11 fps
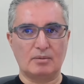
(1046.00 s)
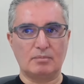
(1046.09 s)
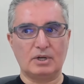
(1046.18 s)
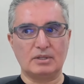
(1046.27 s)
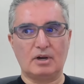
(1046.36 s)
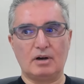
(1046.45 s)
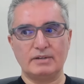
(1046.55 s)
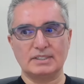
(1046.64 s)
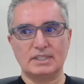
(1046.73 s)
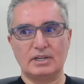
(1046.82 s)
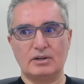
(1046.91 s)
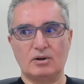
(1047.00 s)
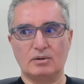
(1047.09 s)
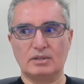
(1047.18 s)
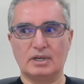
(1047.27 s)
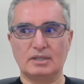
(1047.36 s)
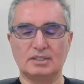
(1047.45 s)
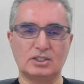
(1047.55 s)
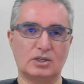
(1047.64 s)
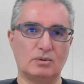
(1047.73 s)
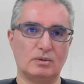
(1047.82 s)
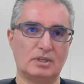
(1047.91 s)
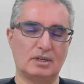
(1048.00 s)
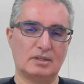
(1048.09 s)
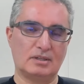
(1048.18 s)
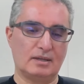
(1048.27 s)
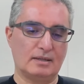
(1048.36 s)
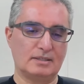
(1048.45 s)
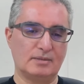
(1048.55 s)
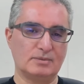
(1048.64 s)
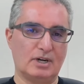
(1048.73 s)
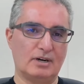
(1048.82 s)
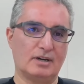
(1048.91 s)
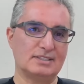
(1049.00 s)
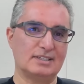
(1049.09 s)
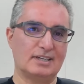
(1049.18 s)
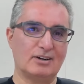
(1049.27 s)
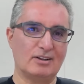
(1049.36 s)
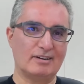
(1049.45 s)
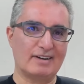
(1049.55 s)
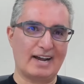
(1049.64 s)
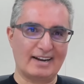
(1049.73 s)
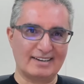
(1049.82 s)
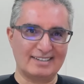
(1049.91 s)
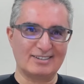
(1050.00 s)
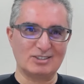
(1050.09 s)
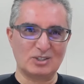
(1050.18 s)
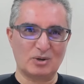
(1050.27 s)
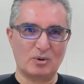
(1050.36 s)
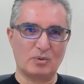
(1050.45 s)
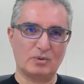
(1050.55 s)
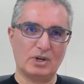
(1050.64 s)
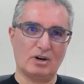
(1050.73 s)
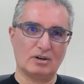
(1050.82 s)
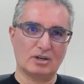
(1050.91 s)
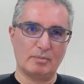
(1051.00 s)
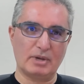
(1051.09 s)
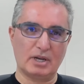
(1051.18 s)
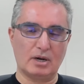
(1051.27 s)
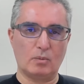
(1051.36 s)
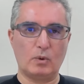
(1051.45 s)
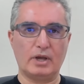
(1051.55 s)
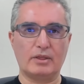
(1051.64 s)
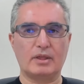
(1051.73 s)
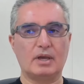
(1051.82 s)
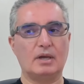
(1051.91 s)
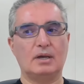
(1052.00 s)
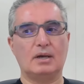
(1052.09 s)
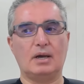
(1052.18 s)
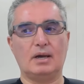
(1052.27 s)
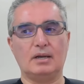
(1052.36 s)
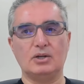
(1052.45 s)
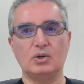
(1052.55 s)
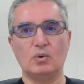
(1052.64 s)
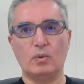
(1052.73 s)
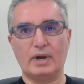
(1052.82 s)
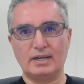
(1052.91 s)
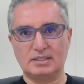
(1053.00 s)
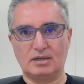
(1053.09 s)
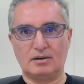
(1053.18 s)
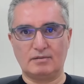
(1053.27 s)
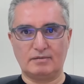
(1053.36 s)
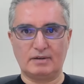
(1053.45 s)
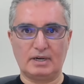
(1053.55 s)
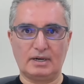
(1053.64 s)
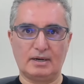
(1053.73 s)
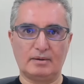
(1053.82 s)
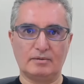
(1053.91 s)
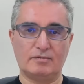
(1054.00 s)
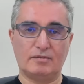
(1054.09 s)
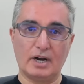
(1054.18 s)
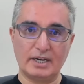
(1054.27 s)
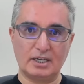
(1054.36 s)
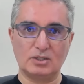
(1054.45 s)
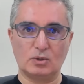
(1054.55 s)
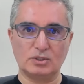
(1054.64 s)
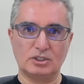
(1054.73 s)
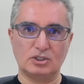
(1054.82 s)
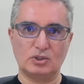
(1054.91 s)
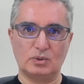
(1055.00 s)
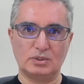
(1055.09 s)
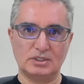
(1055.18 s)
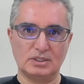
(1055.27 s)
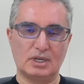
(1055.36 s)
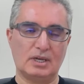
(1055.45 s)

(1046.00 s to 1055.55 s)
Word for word: But obviously, you know, the, the security teams are not sitting on their hand either. So we are coming up with uh, new ways of uh, finding those issues